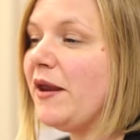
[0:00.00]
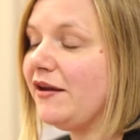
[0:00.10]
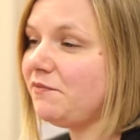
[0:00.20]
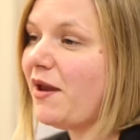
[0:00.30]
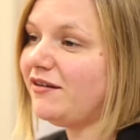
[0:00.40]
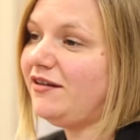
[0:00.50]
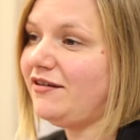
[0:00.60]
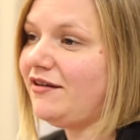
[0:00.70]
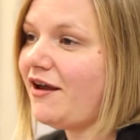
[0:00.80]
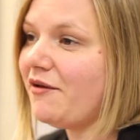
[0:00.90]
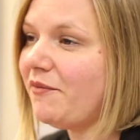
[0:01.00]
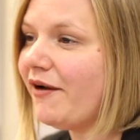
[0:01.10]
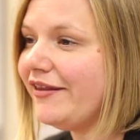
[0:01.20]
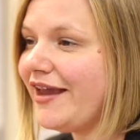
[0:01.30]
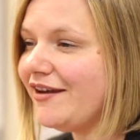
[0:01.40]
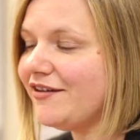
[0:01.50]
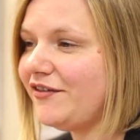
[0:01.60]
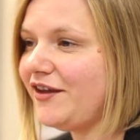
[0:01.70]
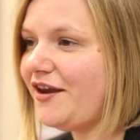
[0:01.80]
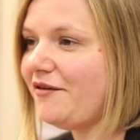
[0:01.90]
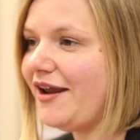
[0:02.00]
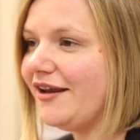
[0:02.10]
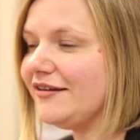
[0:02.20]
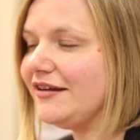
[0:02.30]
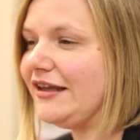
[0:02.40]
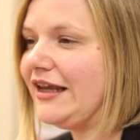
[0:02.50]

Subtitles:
be expected to know by the end of the unit.